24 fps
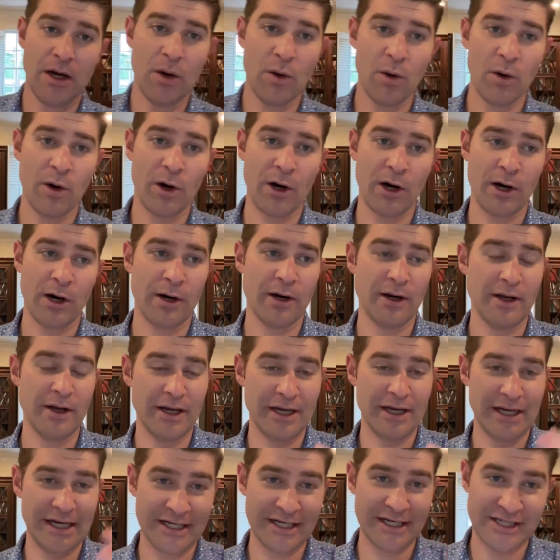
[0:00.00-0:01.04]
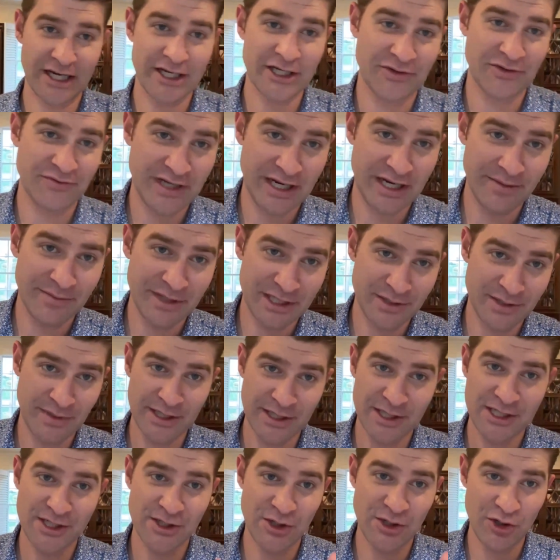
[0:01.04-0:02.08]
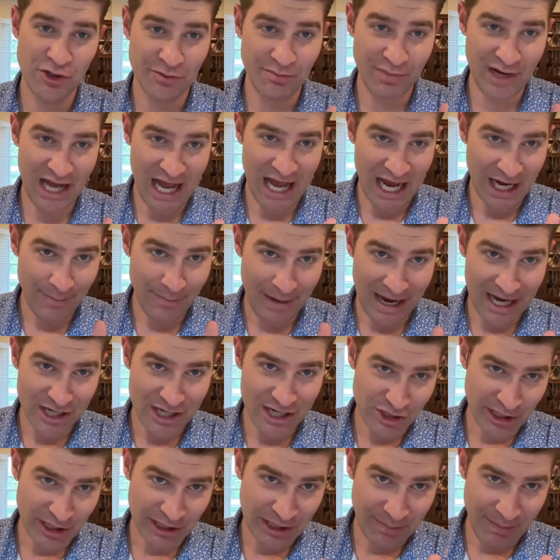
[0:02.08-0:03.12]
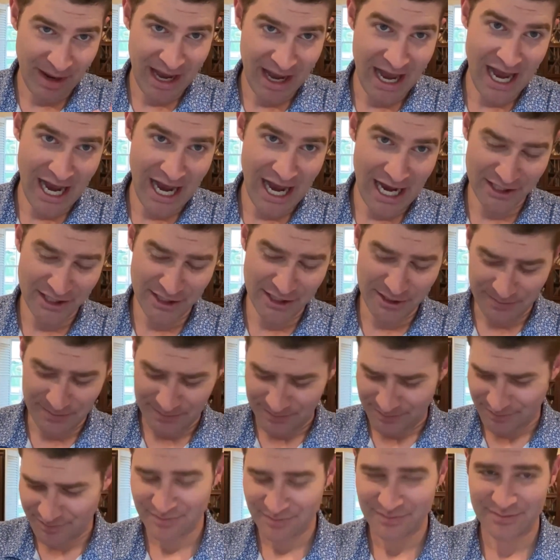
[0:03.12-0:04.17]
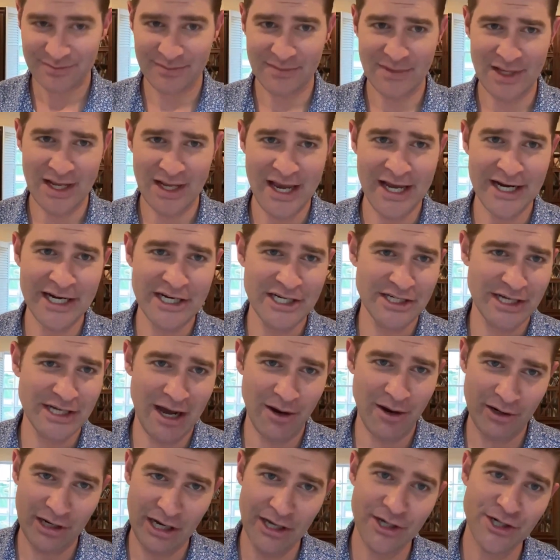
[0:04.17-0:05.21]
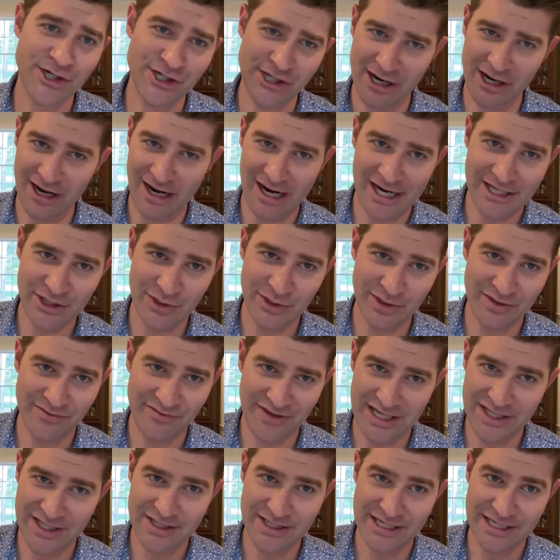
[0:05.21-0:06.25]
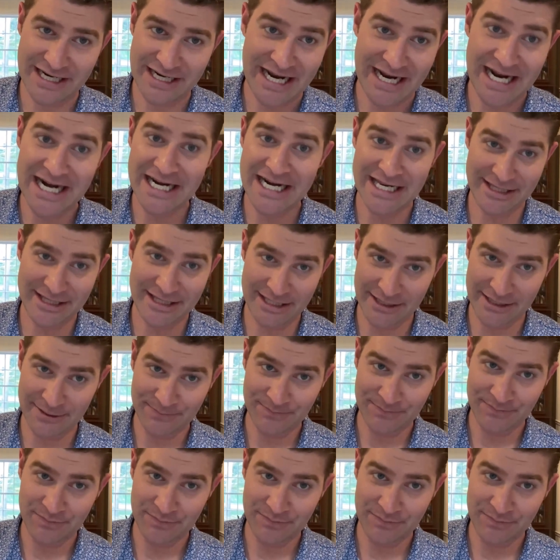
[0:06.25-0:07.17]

or an executive team that's been sold black magic in the past and is now gun shy to invest in anything,